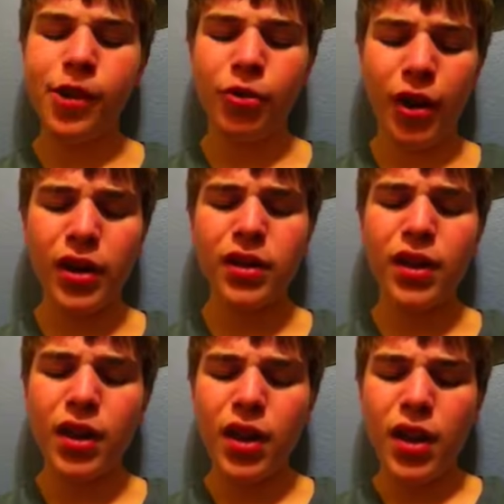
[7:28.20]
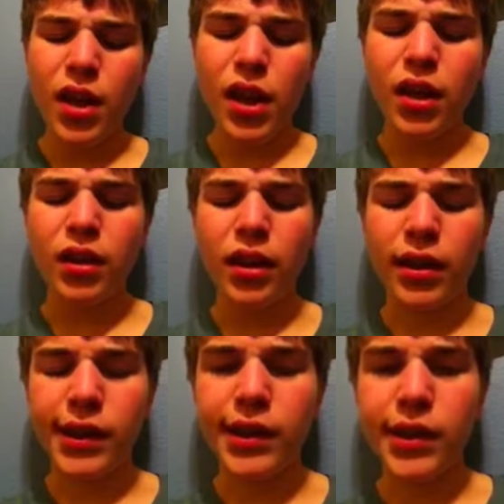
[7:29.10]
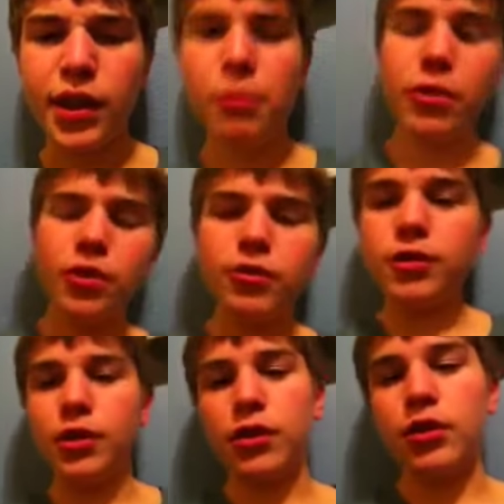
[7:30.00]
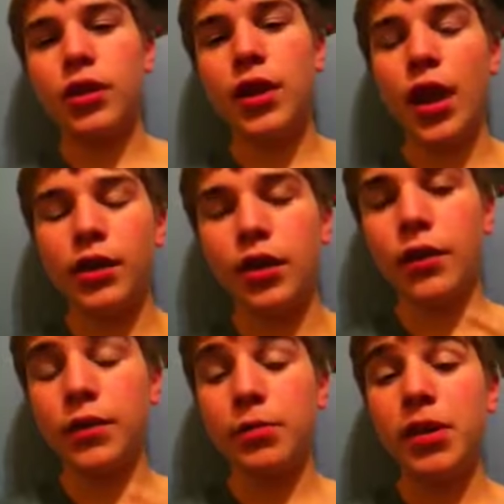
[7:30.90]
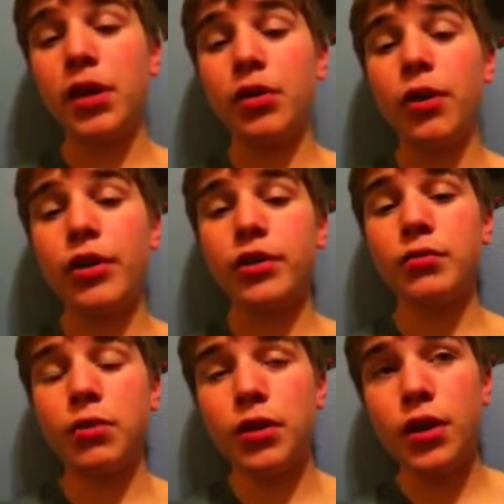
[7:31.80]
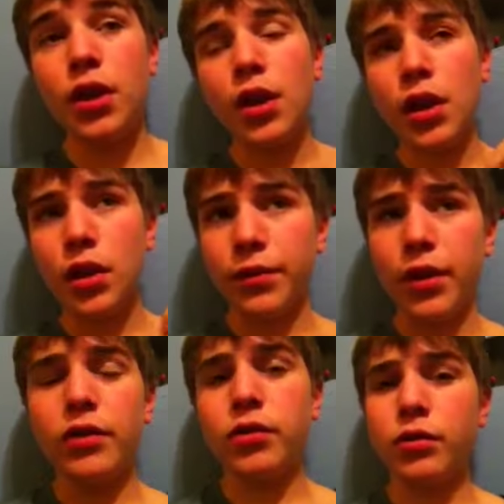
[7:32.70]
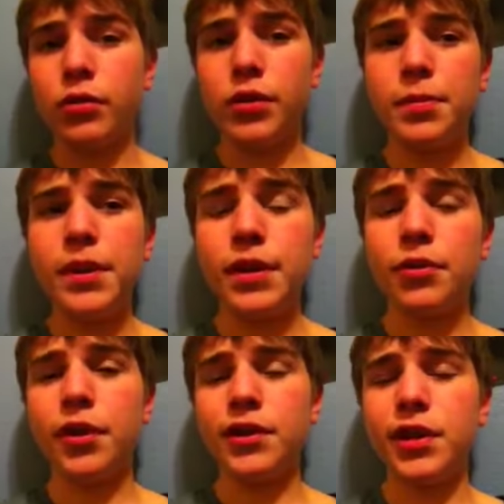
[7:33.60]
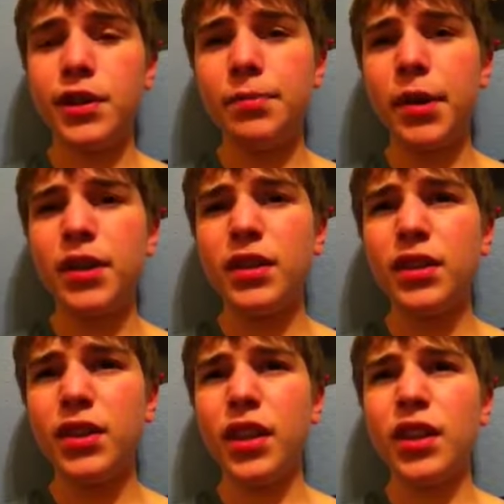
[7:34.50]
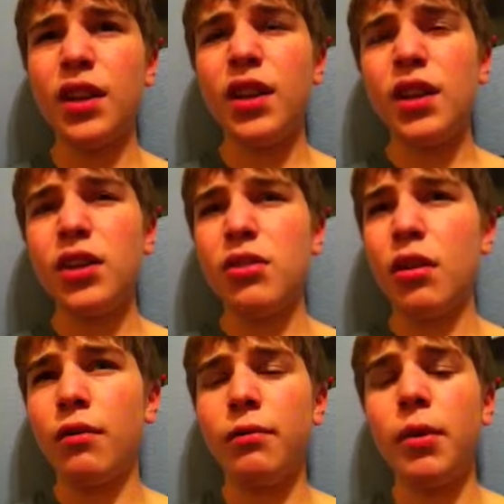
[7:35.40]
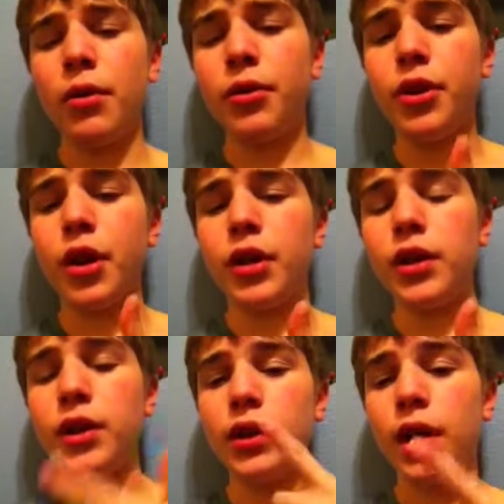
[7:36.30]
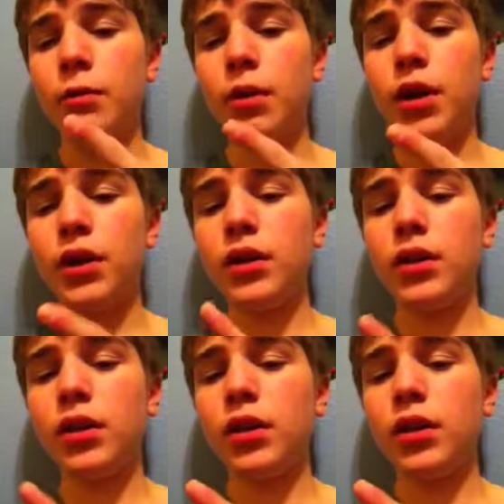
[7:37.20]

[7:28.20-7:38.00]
Cranked, and like they were using the tactic of speed and aggression. And if you guys don't know what speed and aggression is, basically like you have marathon, lightweight,